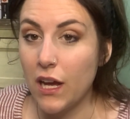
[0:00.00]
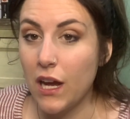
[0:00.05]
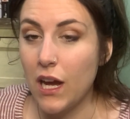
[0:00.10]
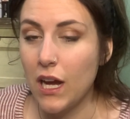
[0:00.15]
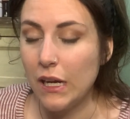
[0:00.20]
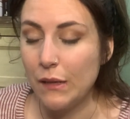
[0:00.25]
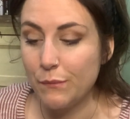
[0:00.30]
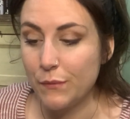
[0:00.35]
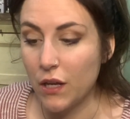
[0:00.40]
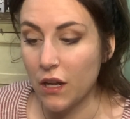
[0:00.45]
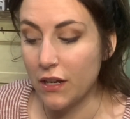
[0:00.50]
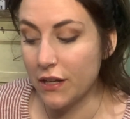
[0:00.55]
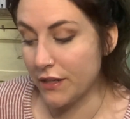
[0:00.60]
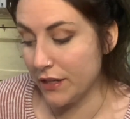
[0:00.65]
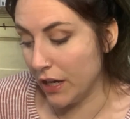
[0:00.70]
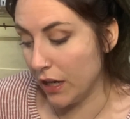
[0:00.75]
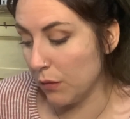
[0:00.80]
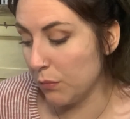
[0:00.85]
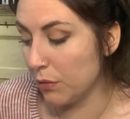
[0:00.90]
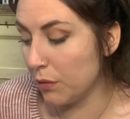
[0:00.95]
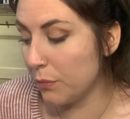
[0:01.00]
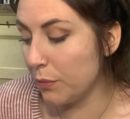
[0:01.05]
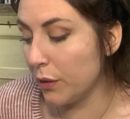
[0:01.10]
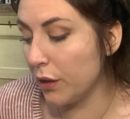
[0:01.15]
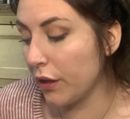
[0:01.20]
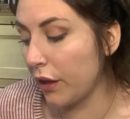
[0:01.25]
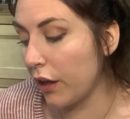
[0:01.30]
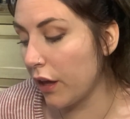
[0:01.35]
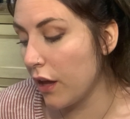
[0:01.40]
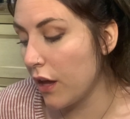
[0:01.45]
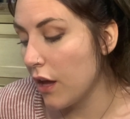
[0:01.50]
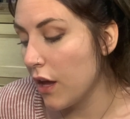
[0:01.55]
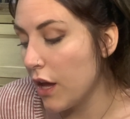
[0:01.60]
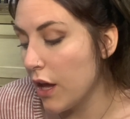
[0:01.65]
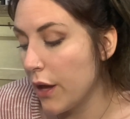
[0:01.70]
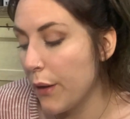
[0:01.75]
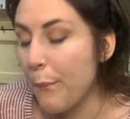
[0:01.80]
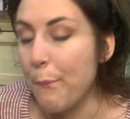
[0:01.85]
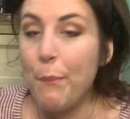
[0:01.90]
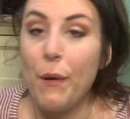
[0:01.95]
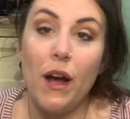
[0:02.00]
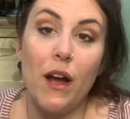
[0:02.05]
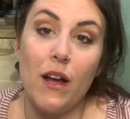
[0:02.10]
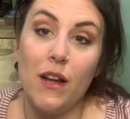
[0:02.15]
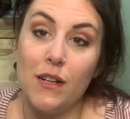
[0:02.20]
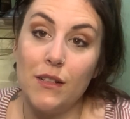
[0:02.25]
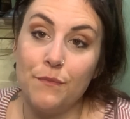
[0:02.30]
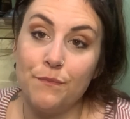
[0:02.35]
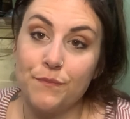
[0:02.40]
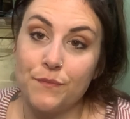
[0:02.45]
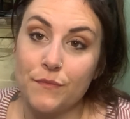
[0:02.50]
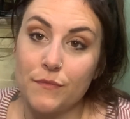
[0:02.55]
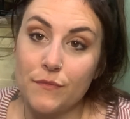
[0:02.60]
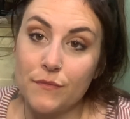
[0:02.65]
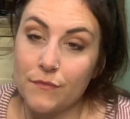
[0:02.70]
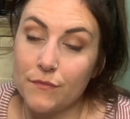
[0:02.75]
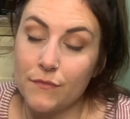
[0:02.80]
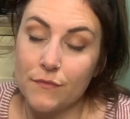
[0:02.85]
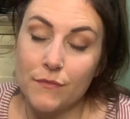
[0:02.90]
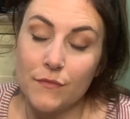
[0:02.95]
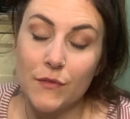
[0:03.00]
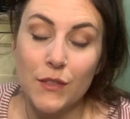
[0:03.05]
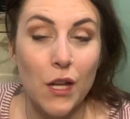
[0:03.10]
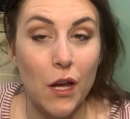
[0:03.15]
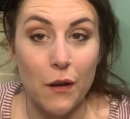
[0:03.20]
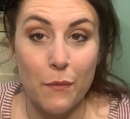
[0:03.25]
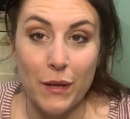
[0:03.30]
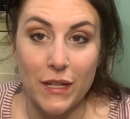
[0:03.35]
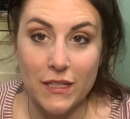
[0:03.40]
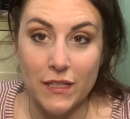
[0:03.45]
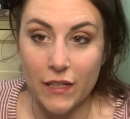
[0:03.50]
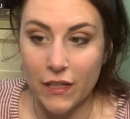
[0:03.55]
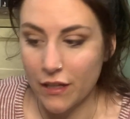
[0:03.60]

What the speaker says: Not a terrible book, but not amazing